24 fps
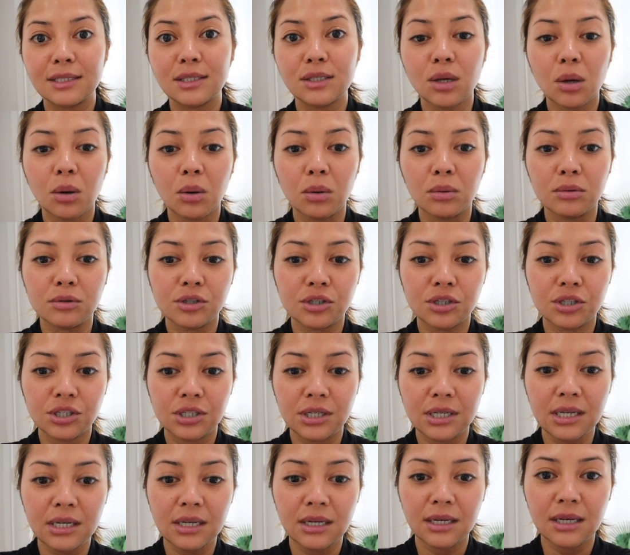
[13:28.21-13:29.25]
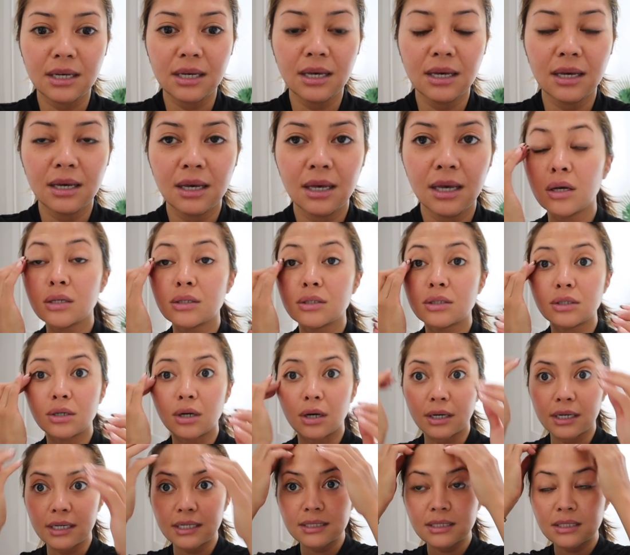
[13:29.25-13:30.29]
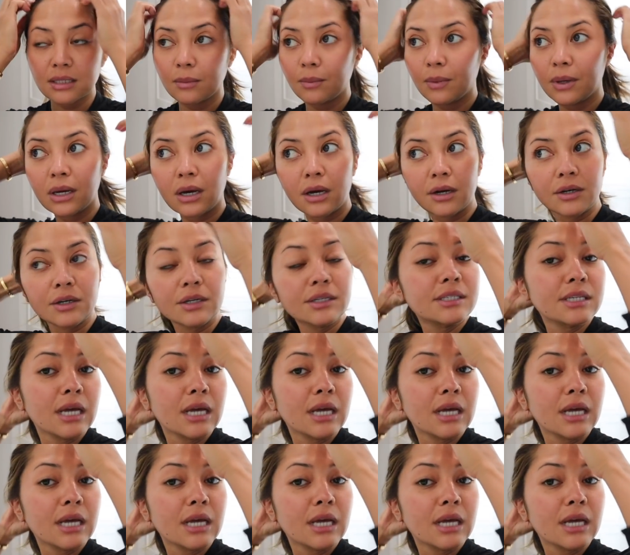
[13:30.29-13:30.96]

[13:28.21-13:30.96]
So she started sleeping on her